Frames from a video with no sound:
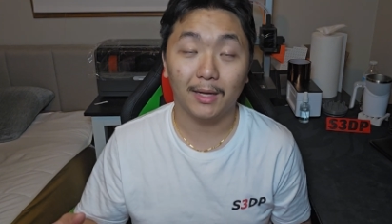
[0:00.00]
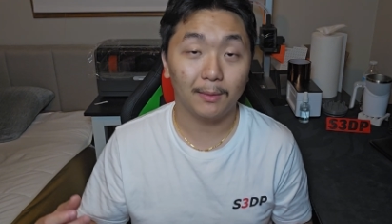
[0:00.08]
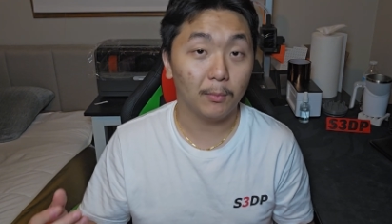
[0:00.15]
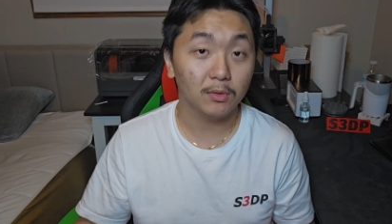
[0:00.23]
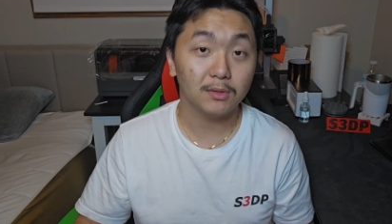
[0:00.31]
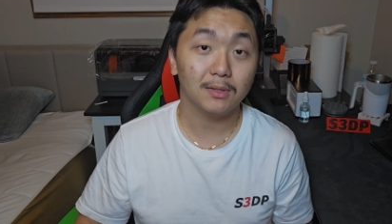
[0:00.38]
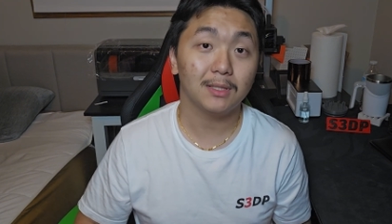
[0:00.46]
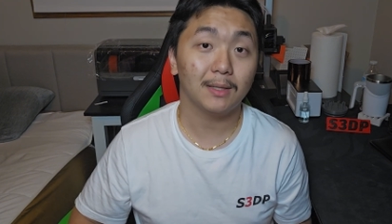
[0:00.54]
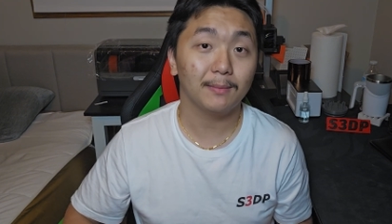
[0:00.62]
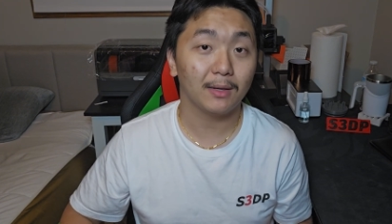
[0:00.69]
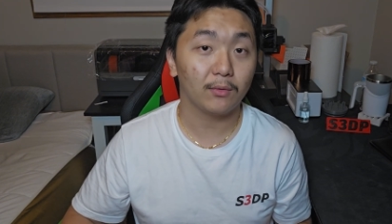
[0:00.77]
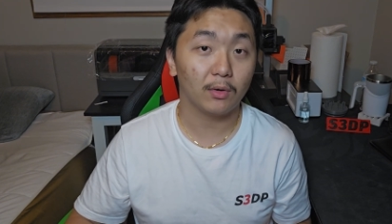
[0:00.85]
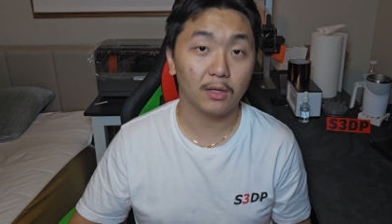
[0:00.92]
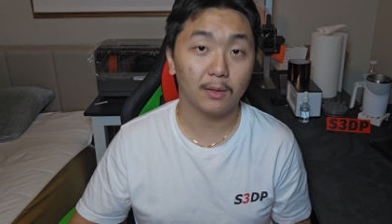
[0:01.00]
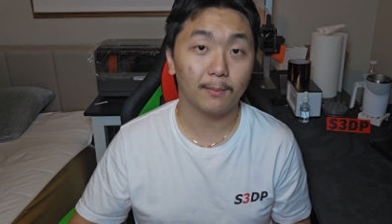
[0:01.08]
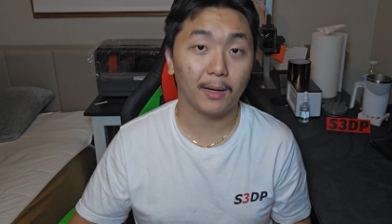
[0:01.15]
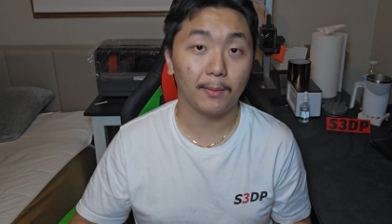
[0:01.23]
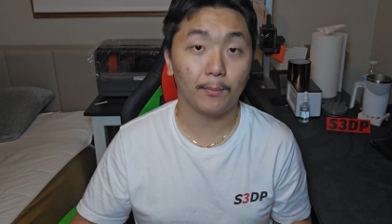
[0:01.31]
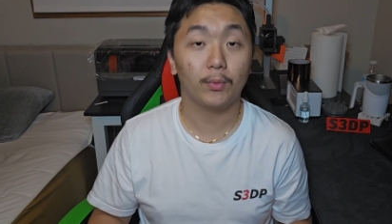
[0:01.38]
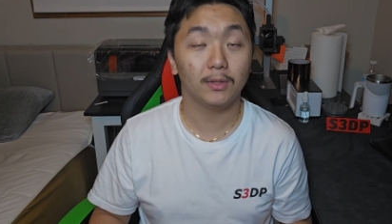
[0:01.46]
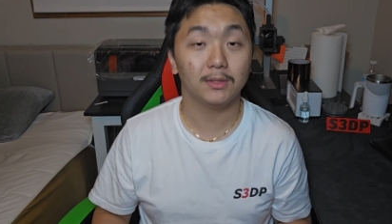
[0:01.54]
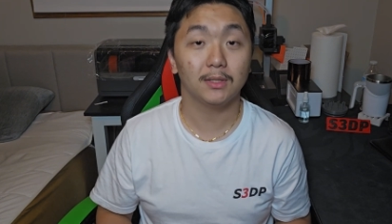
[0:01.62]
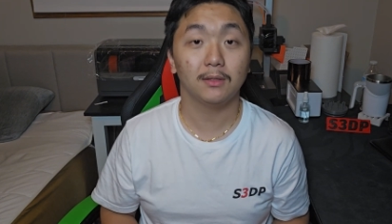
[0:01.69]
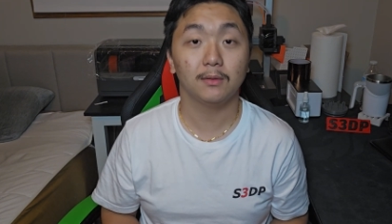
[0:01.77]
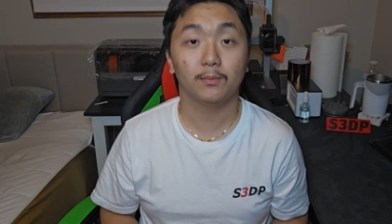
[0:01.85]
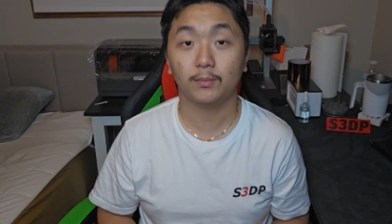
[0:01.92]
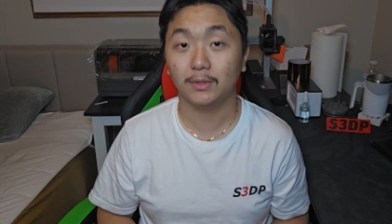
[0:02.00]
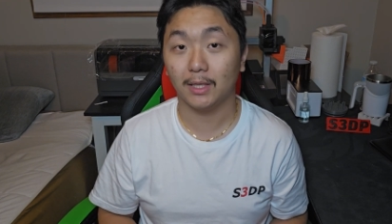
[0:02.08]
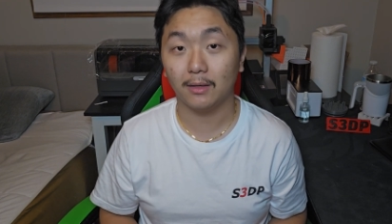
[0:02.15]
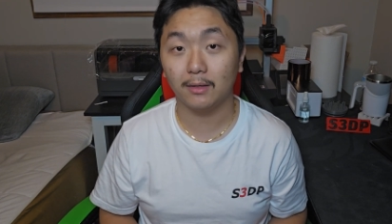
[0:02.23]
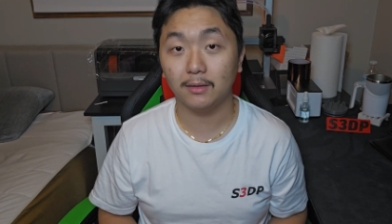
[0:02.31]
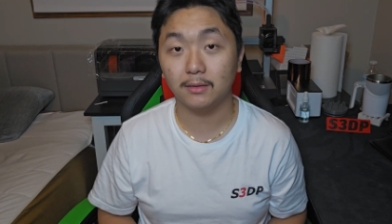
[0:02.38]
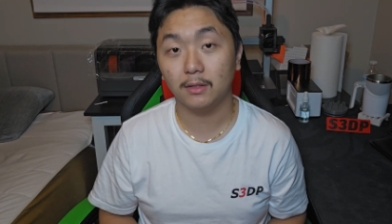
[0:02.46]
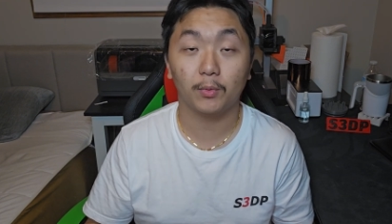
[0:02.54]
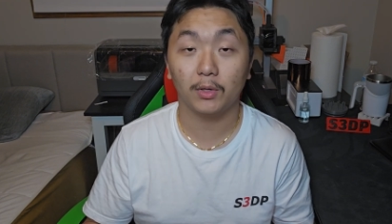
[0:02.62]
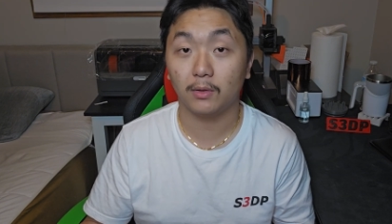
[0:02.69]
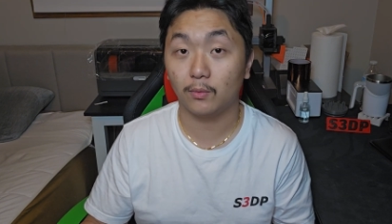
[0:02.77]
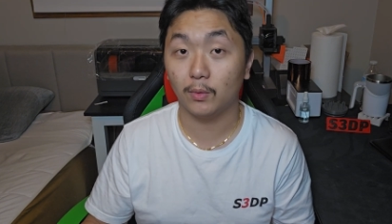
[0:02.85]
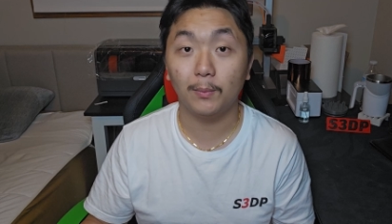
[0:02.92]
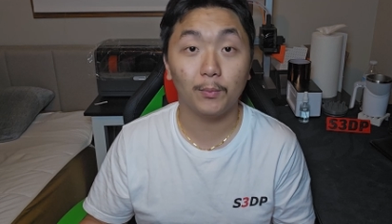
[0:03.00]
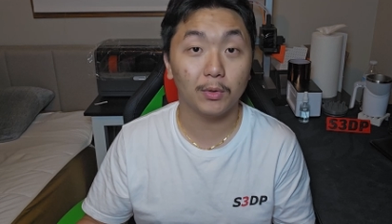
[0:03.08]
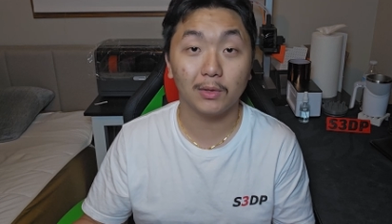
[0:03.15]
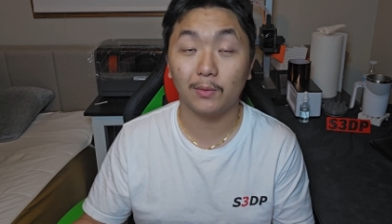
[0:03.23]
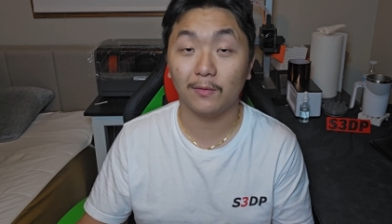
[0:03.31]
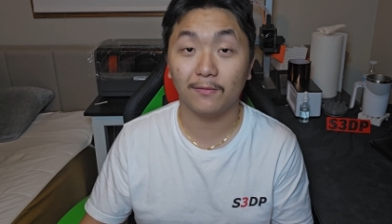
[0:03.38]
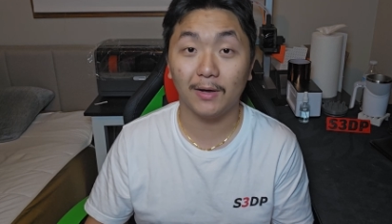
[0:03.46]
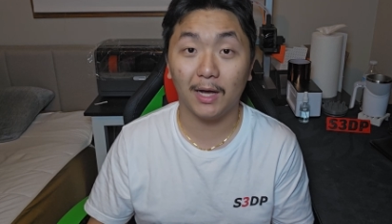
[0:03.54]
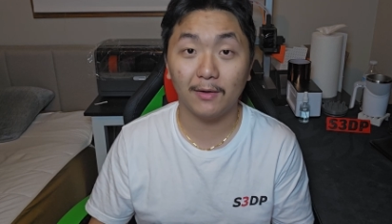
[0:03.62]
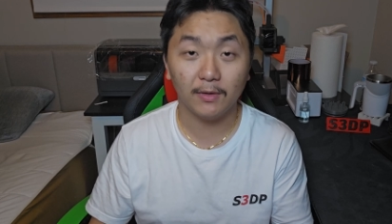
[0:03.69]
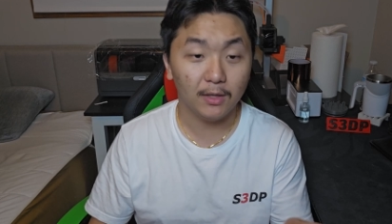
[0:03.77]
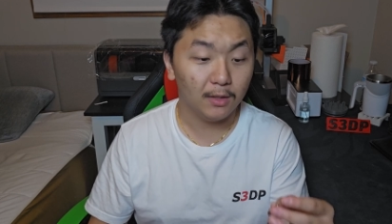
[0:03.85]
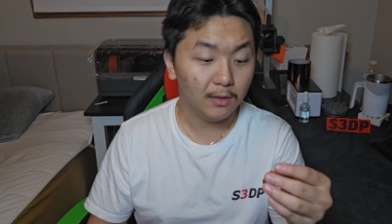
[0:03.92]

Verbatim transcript: And most of the time I crank up my printing percentage, zero point three, zero point three five.